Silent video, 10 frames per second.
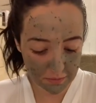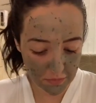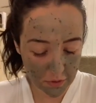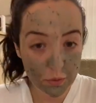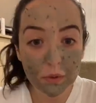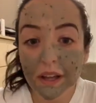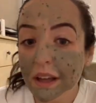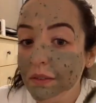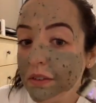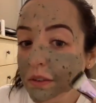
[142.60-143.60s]
All
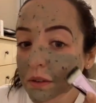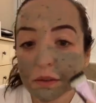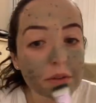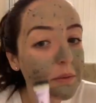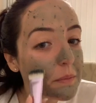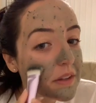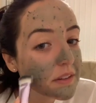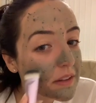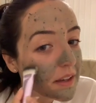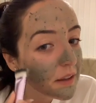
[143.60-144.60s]
even? Have I missed
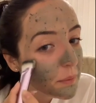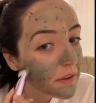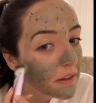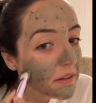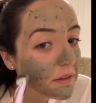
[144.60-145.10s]
anywhere?